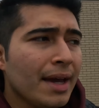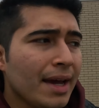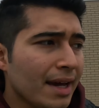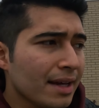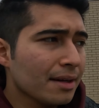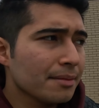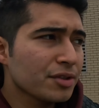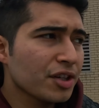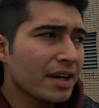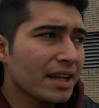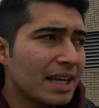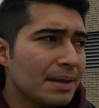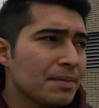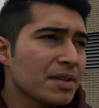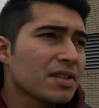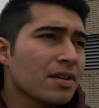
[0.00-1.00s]
And I'm trying to
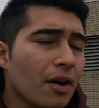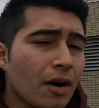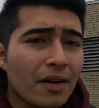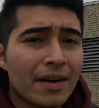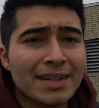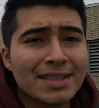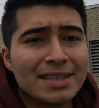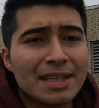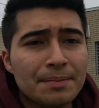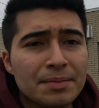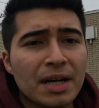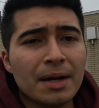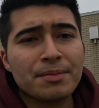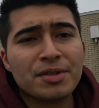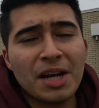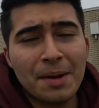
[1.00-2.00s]
keep this car as
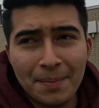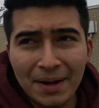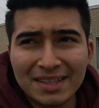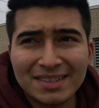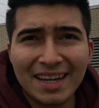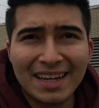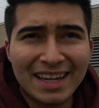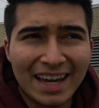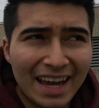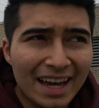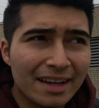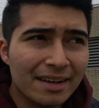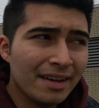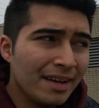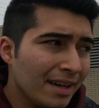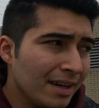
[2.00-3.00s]
tip-top shape as I can.